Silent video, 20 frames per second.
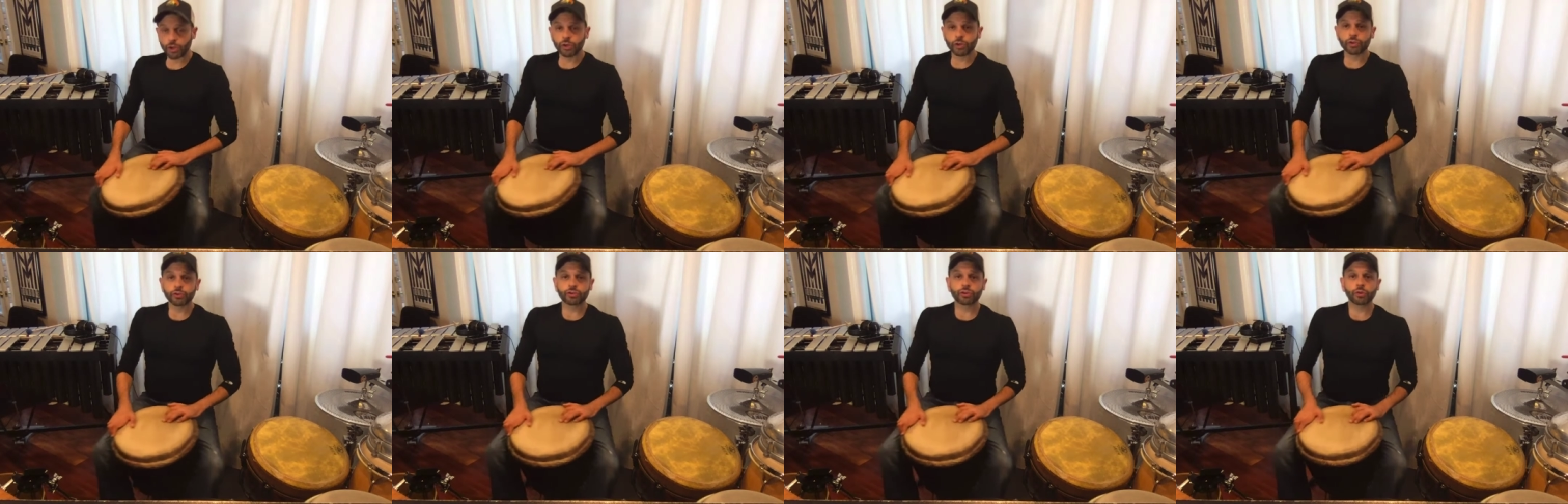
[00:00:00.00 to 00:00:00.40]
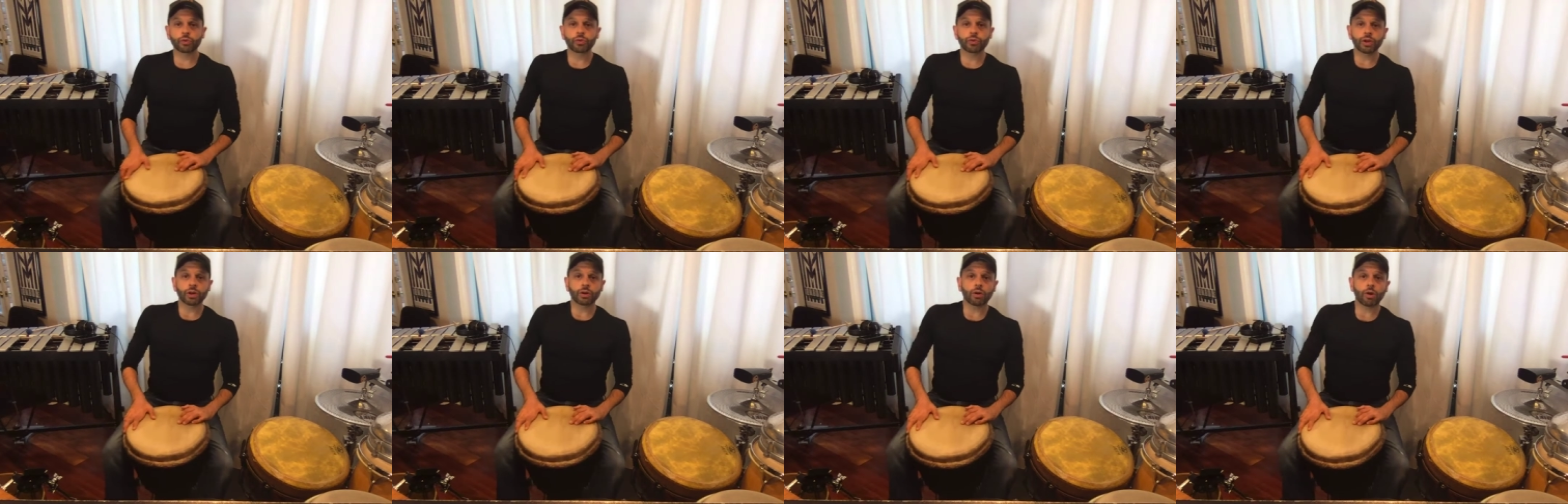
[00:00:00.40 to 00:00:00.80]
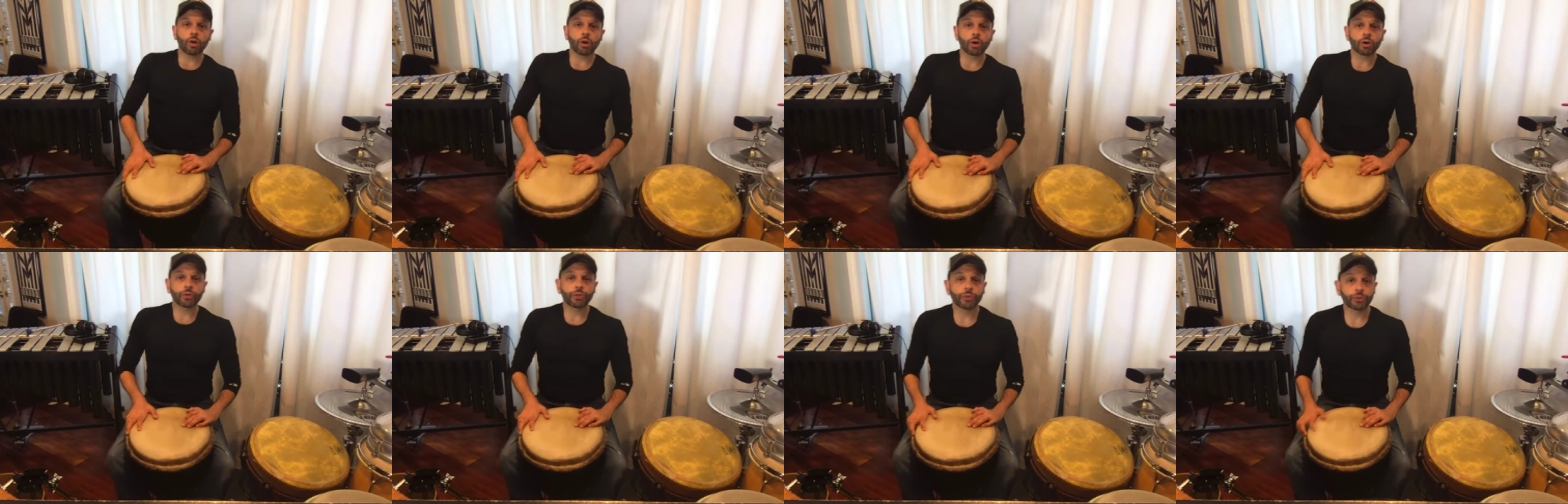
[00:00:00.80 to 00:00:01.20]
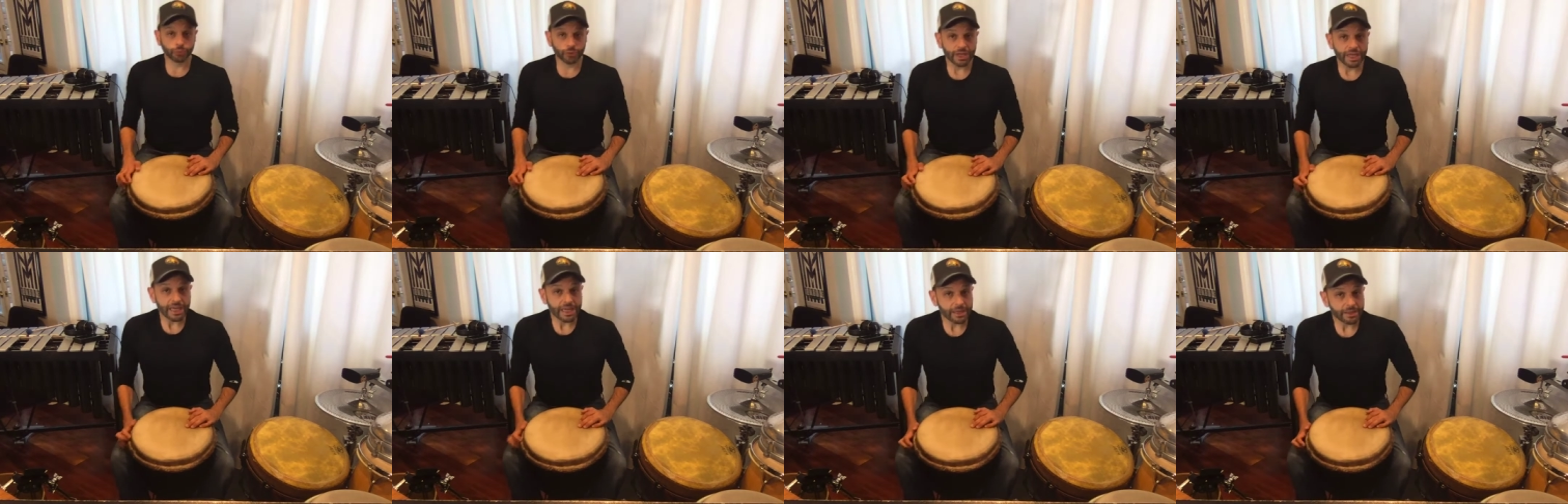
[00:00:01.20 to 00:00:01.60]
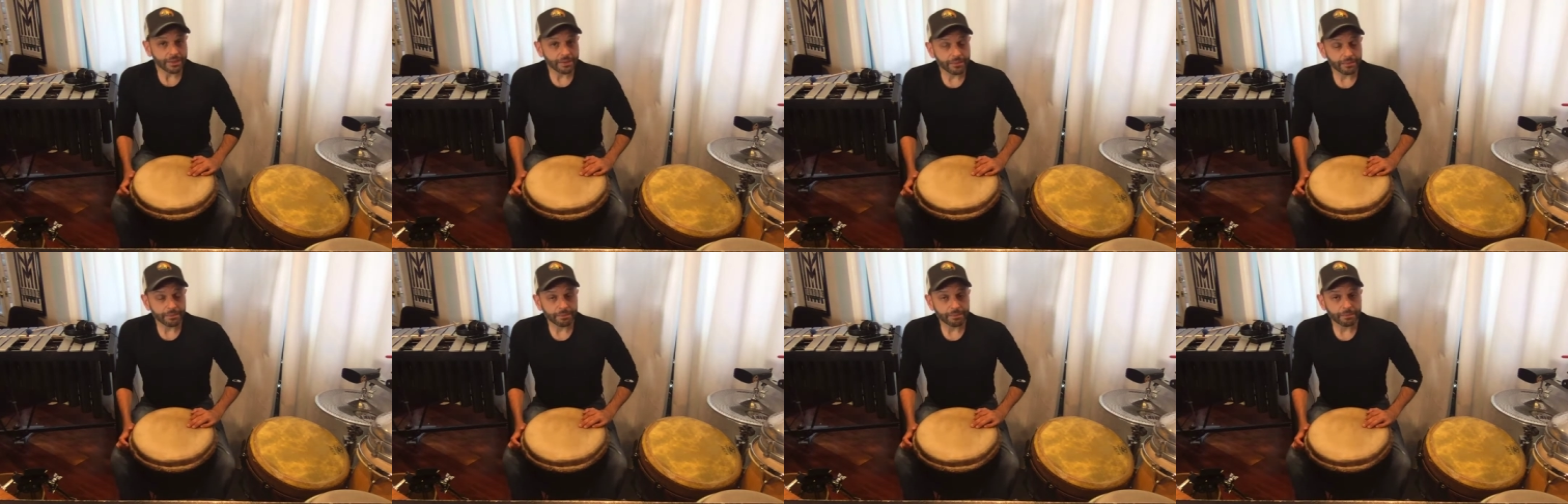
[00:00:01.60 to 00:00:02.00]
So there are three
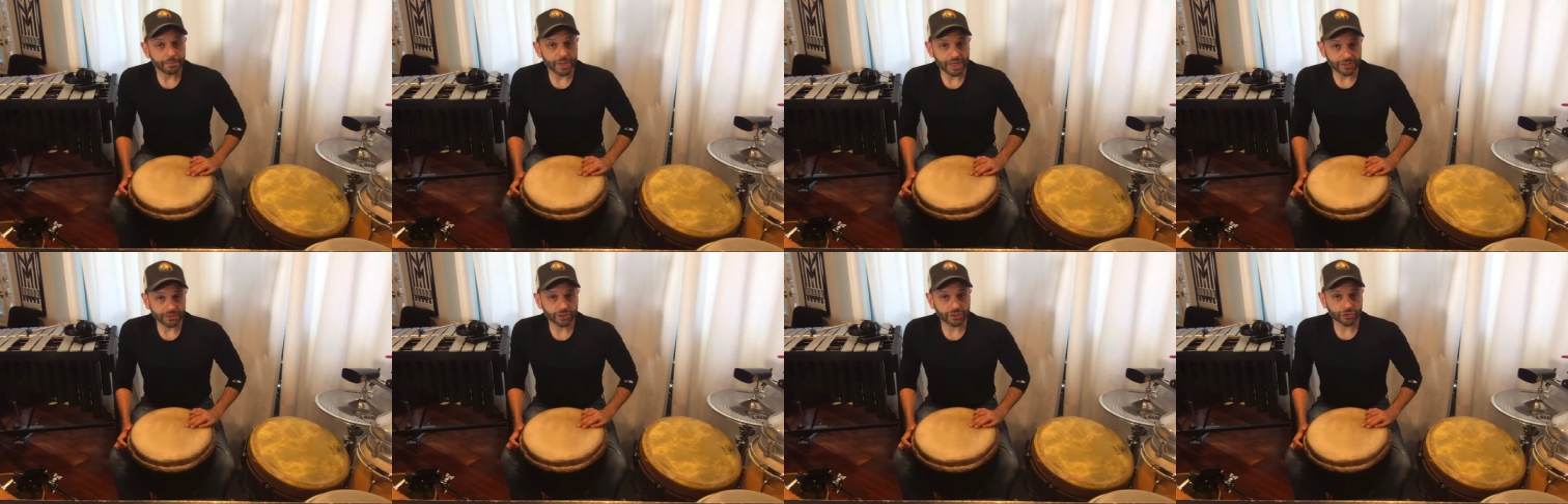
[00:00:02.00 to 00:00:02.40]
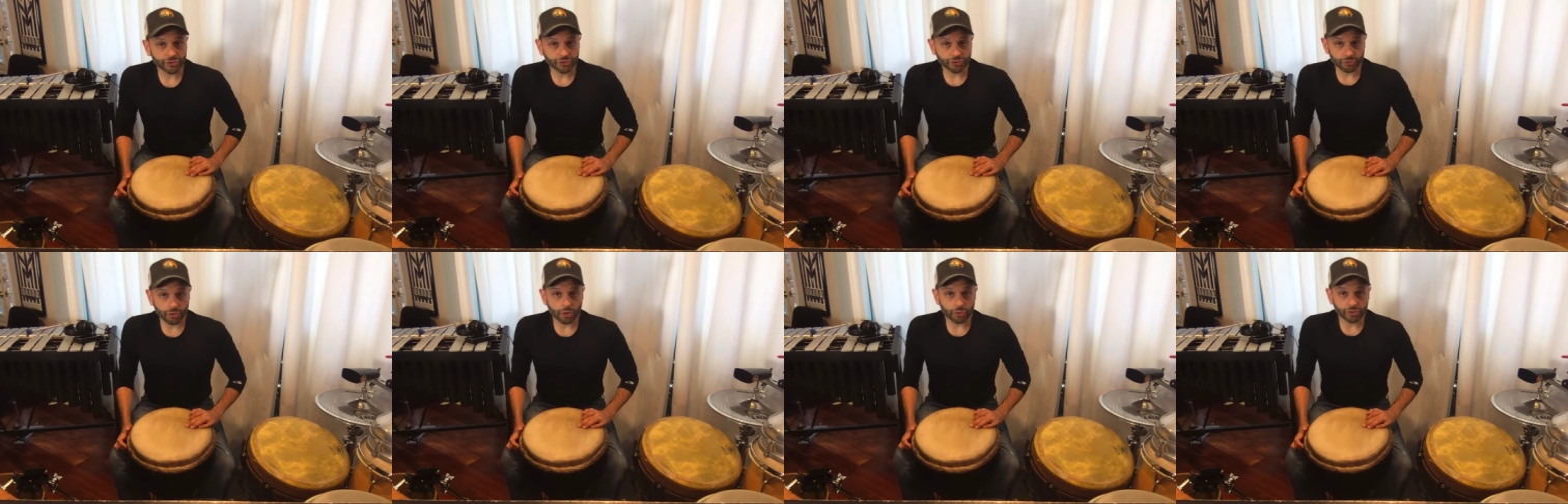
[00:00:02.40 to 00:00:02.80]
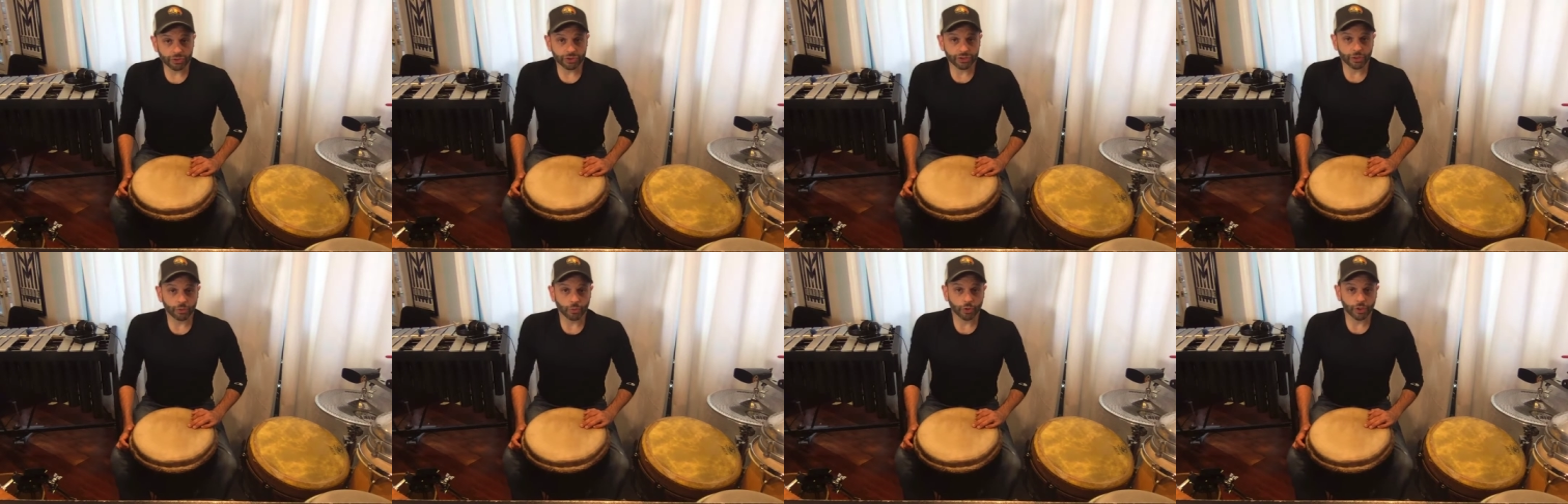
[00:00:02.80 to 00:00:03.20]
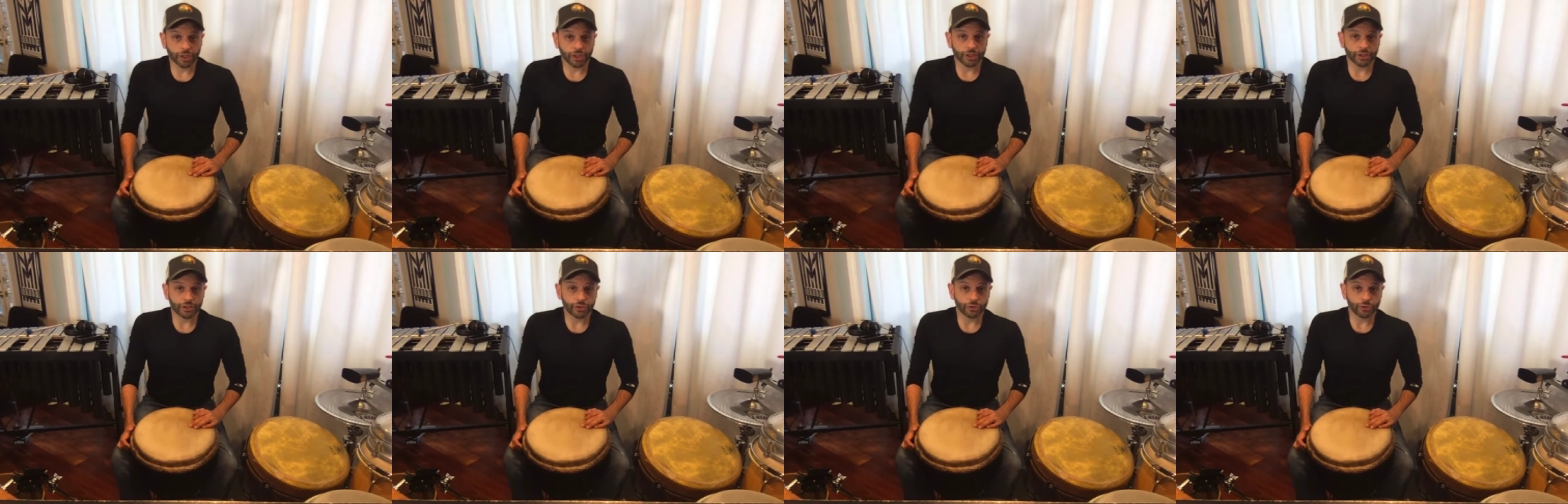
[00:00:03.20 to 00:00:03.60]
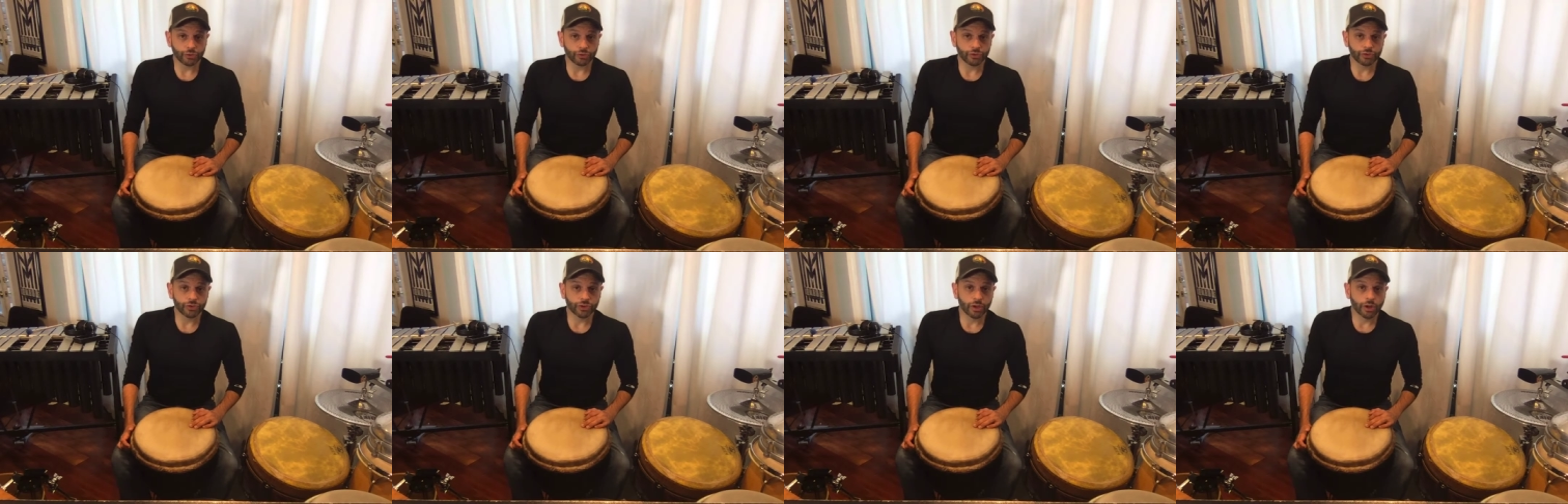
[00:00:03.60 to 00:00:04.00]
basic strokes that we're gonna
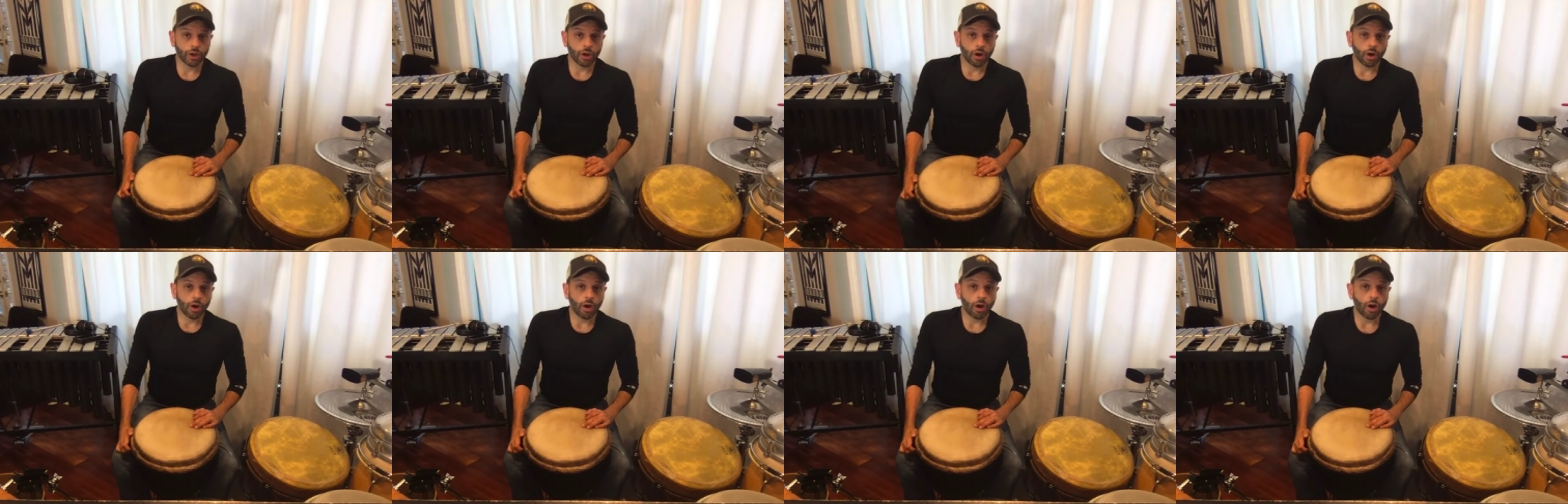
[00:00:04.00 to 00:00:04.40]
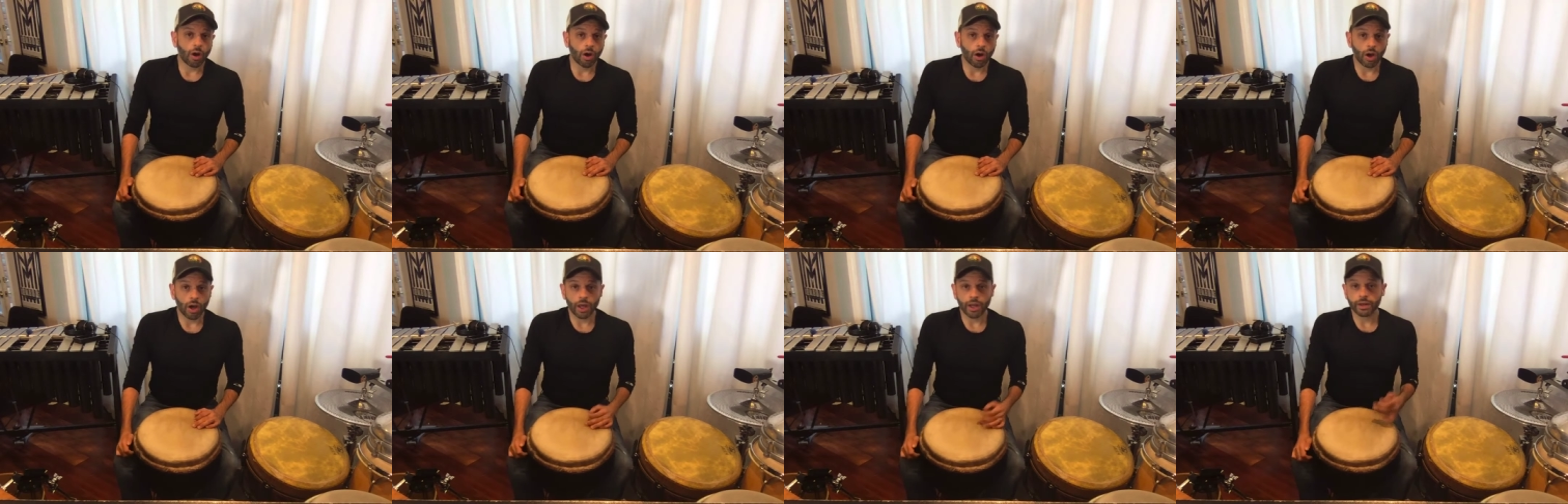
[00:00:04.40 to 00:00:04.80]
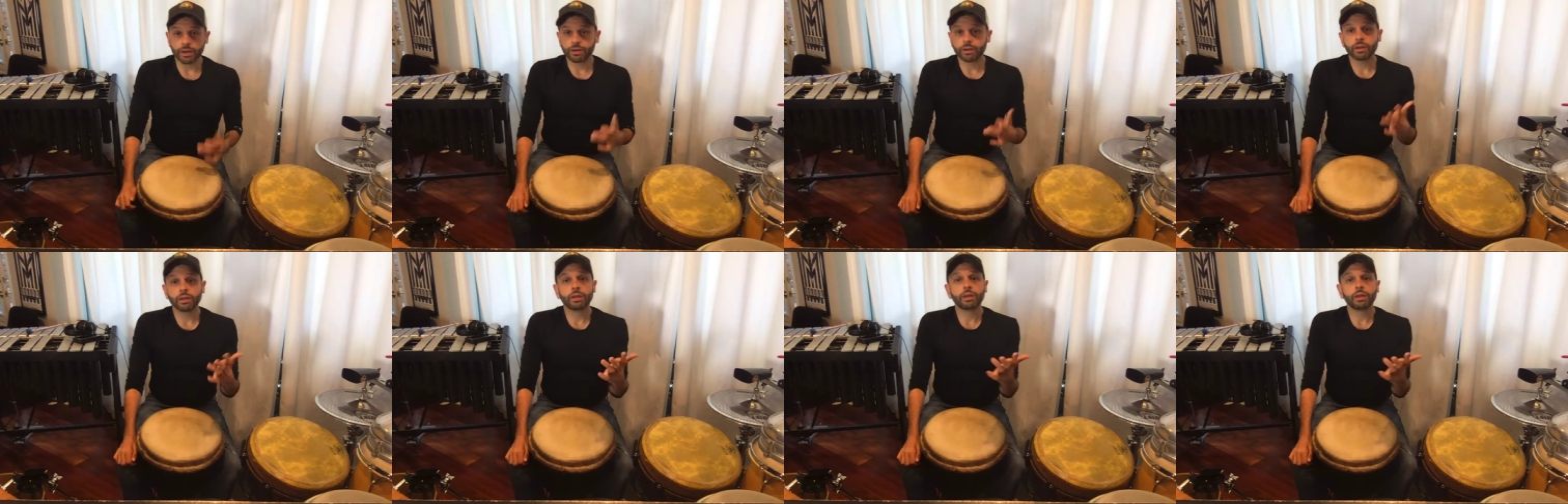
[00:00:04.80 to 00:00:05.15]
use on